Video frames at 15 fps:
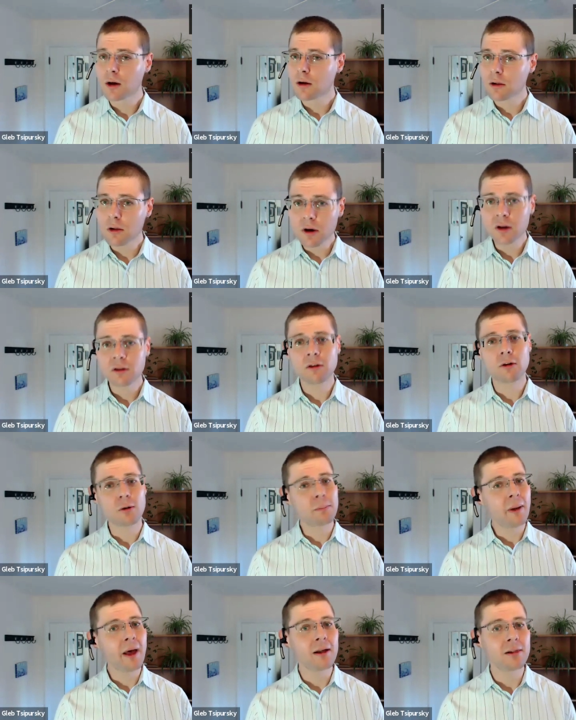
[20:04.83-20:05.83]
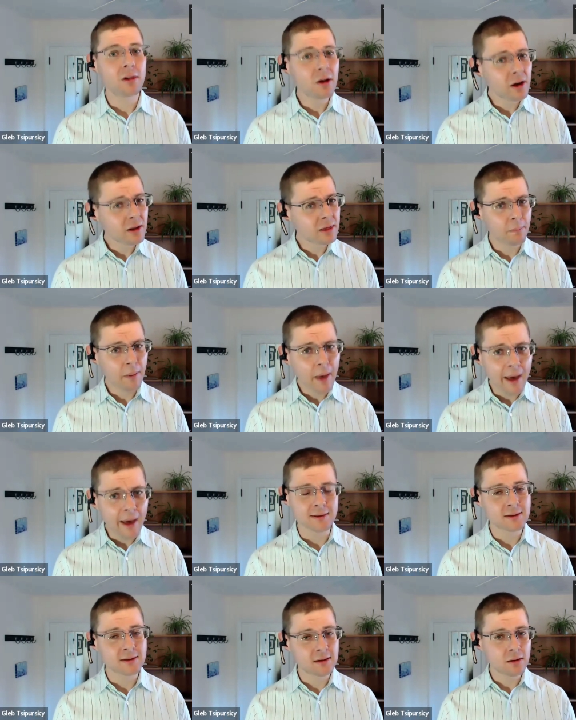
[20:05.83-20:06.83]
look at, your, look at the
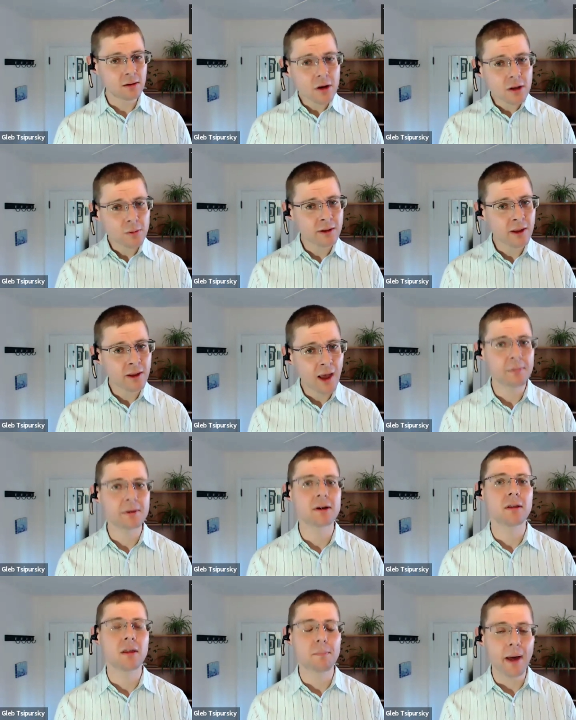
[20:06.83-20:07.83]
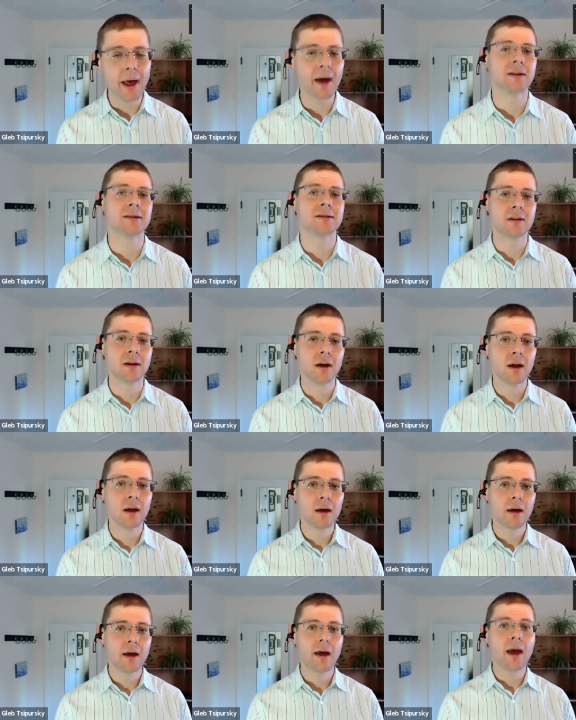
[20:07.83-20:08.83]
past. Look at what happened in the past.
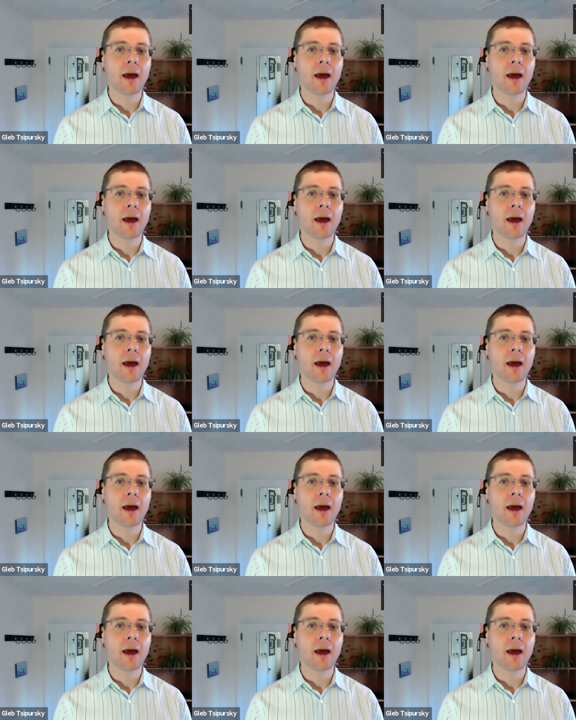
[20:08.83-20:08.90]
Mm-hmm.